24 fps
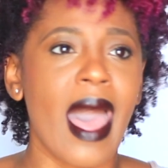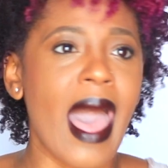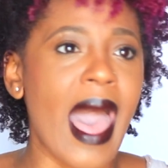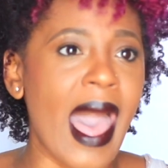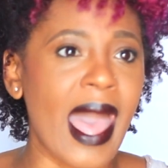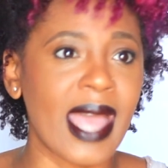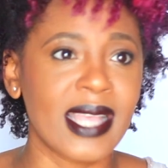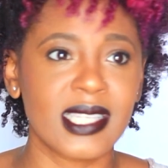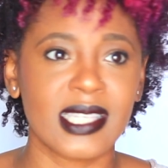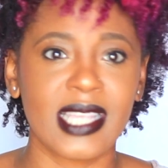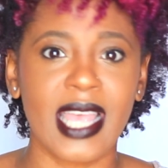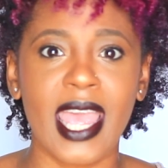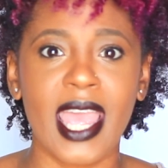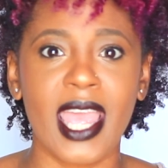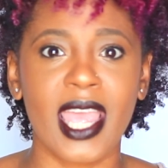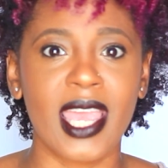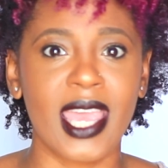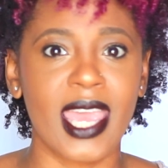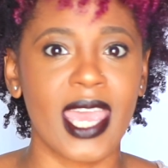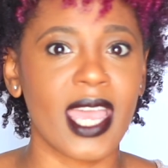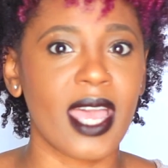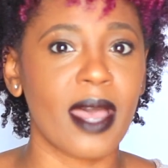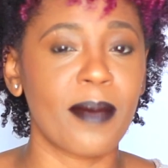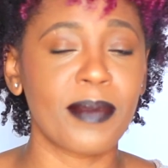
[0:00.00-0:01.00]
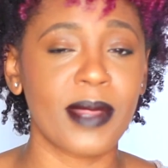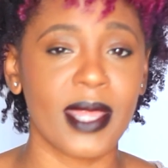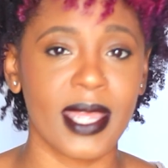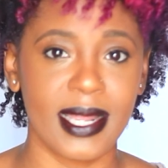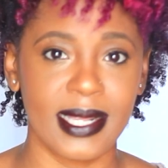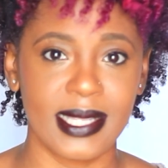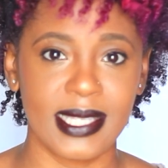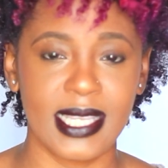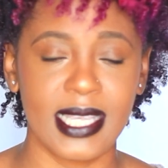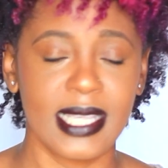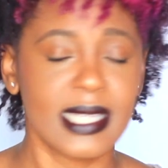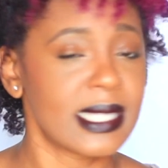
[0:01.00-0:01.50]
I say kick up the
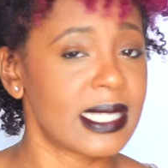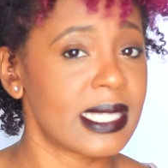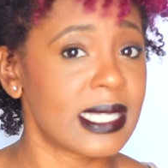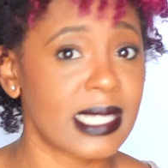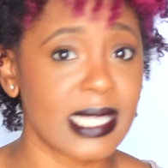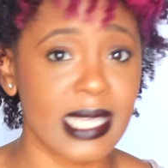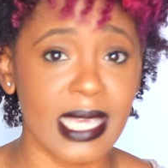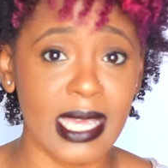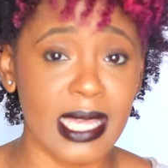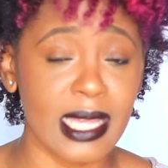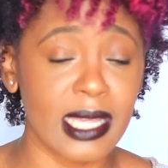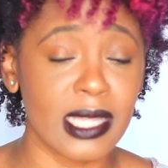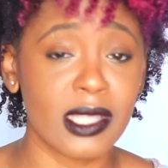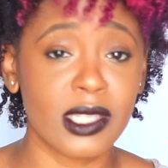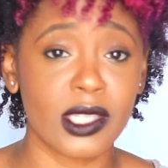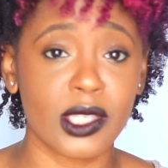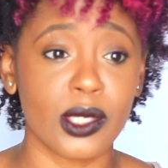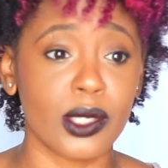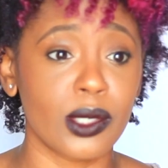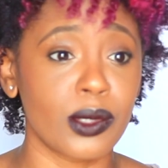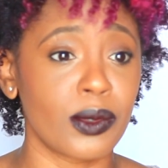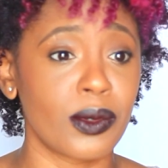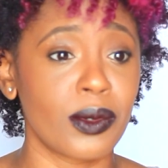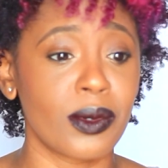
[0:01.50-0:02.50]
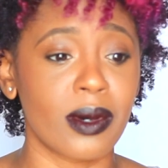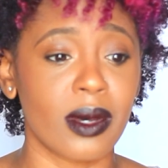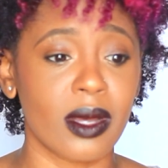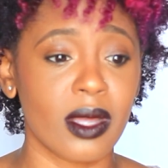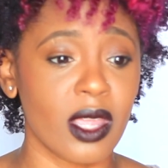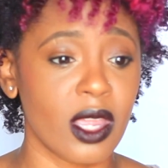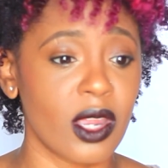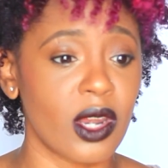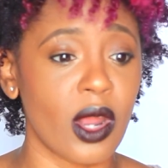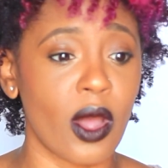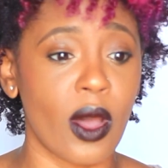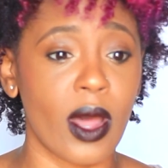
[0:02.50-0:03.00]
intensity to,
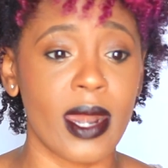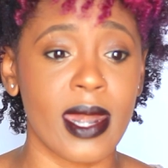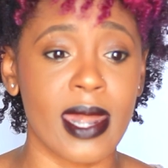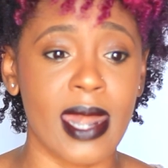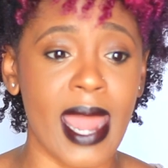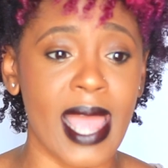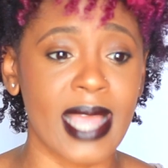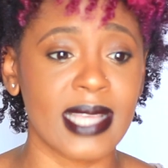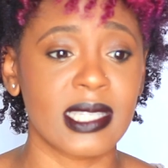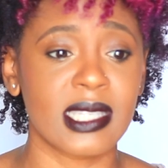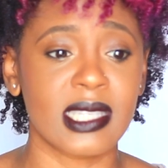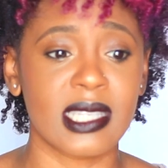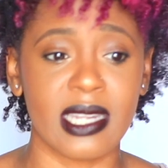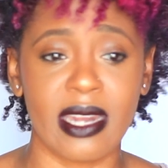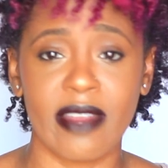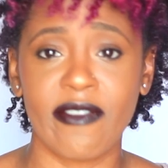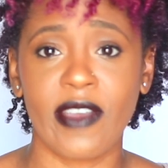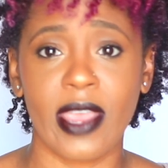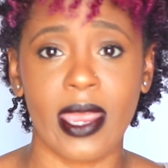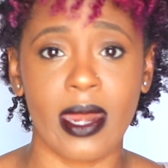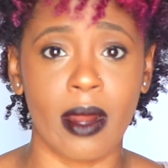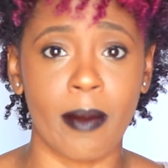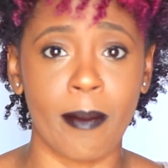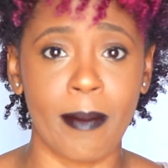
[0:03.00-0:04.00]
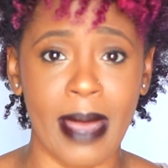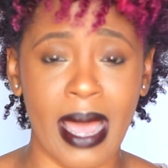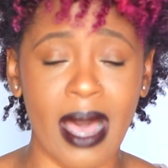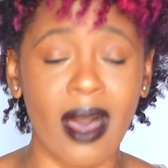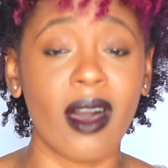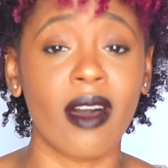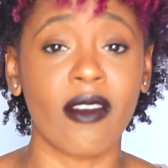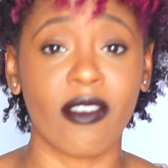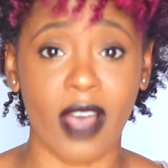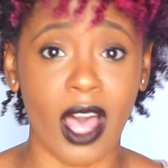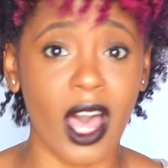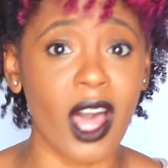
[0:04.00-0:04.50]
you know, a nice significant
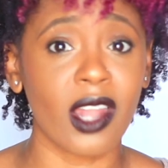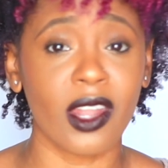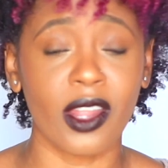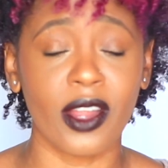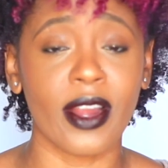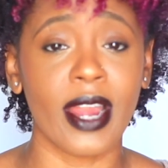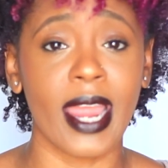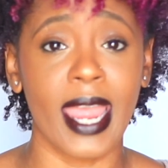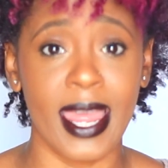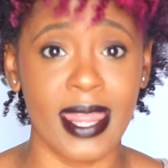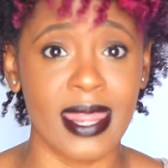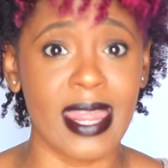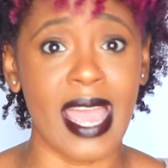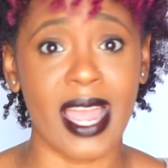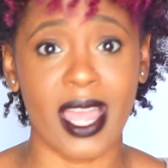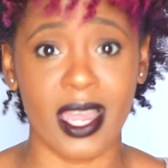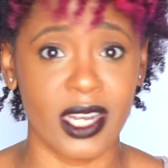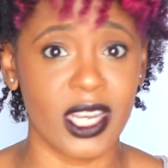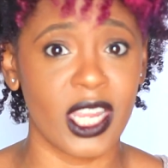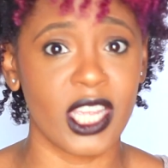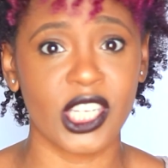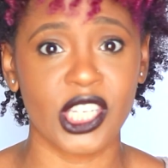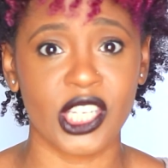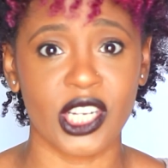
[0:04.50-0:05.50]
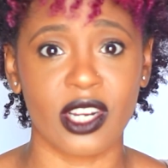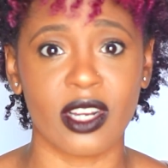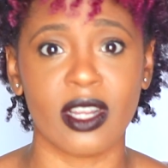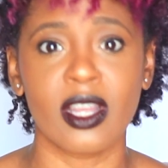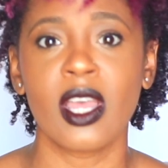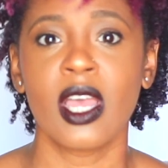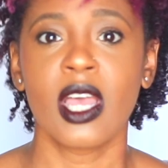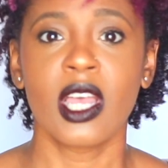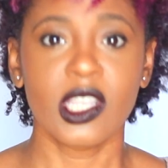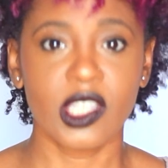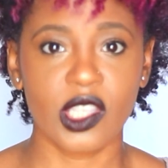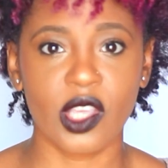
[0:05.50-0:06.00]
amount of color in that conditioner
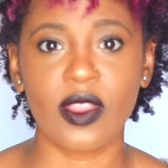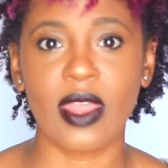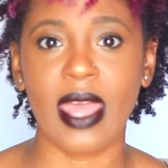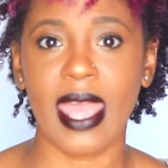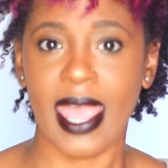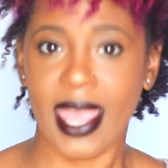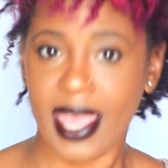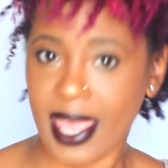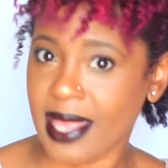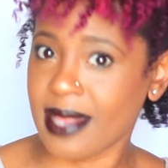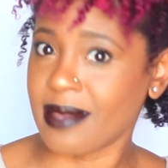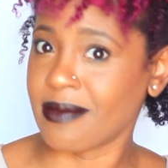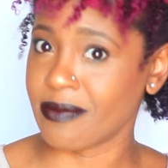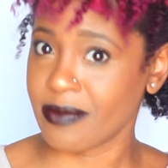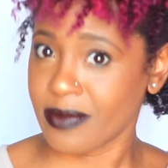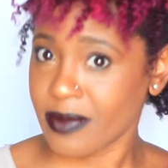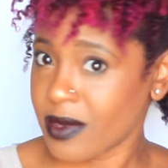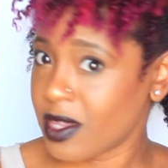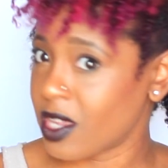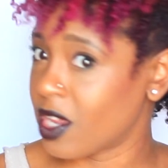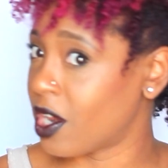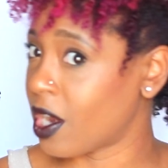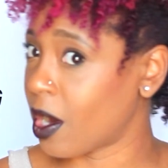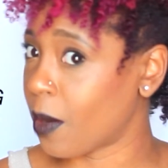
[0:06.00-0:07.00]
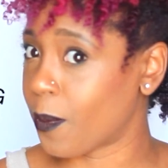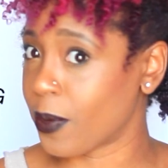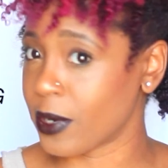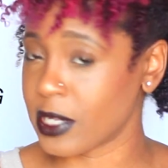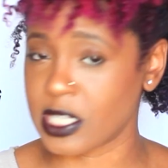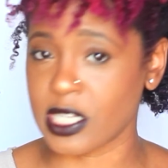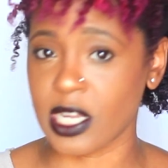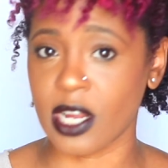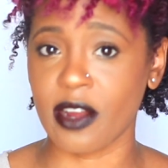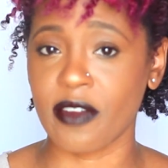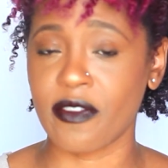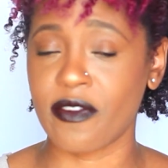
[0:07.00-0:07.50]
so that it can, you know,
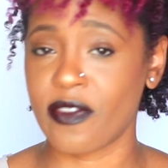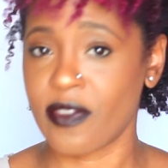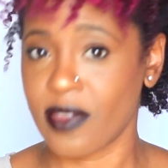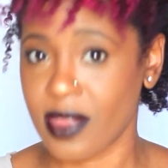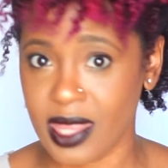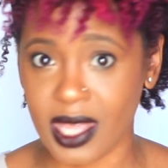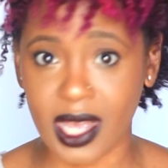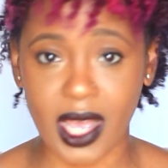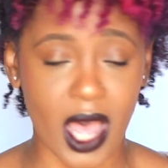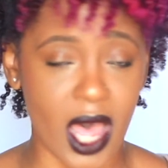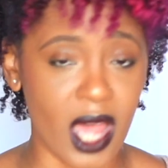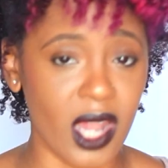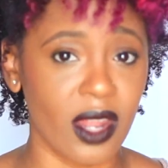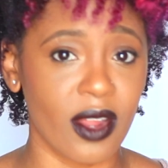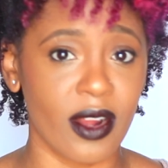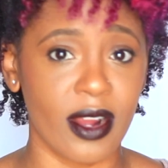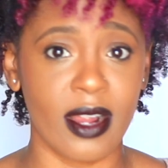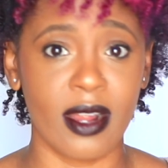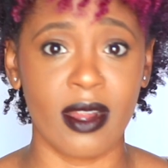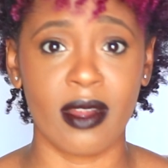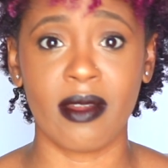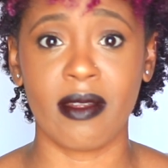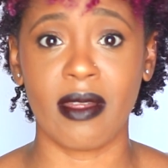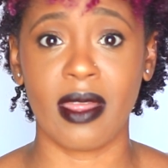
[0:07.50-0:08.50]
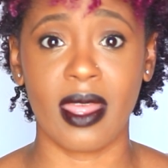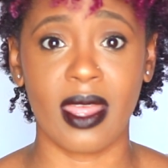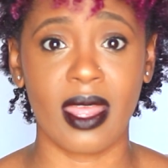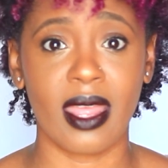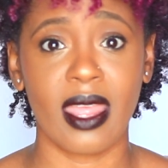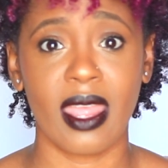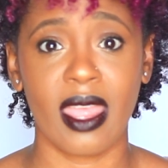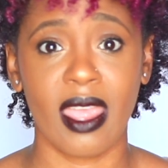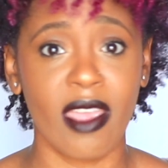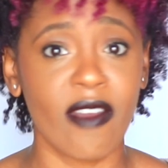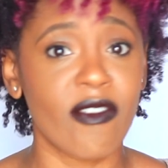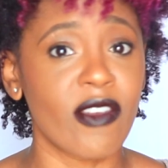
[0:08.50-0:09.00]
preserve the color
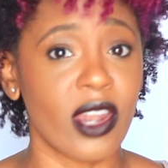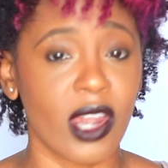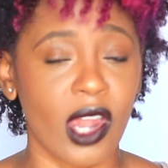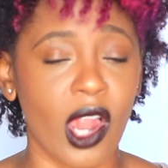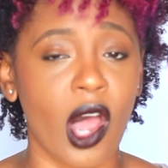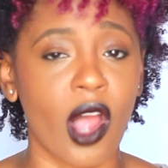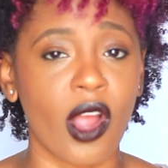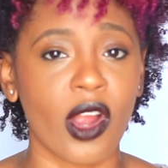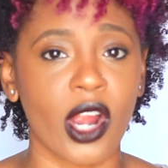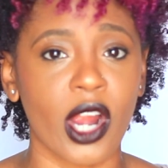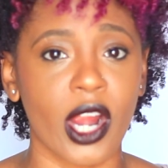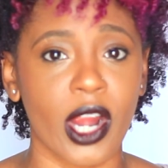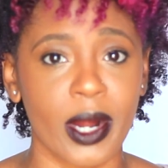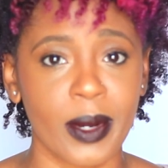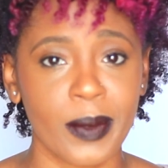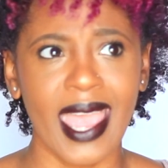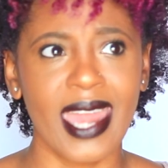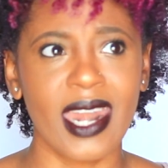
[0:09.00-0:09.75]
even longer.